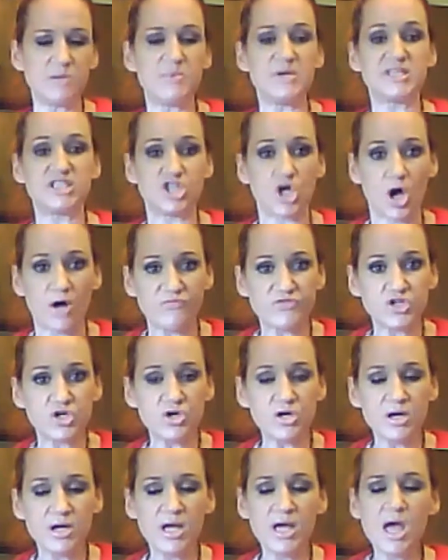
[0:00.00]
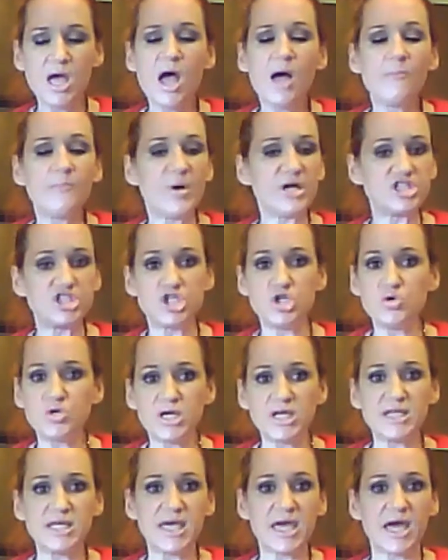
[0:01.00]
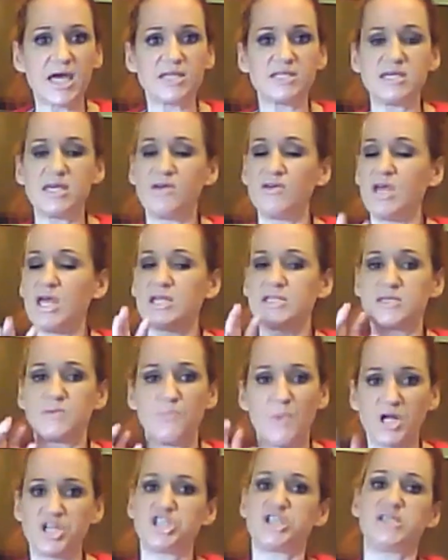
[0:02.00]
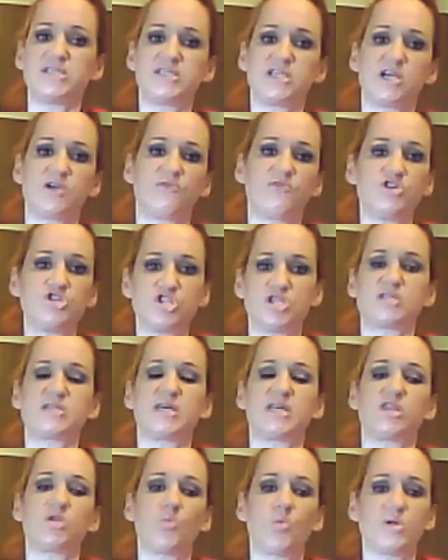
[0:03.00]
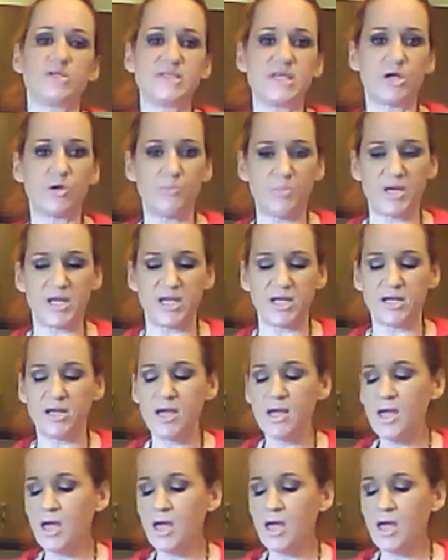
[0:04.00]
softer, but you can get, it's much easier if you just get the ones that are pitted.